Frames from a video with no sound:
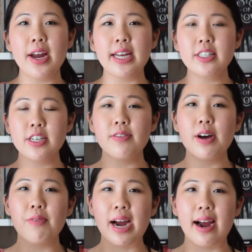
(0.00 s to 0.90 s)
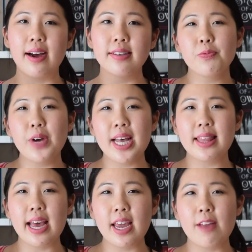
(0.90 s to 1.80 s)
into a world where
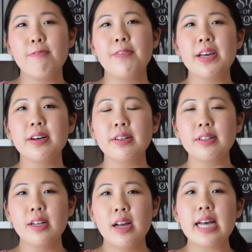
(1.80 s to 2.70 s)
they can feel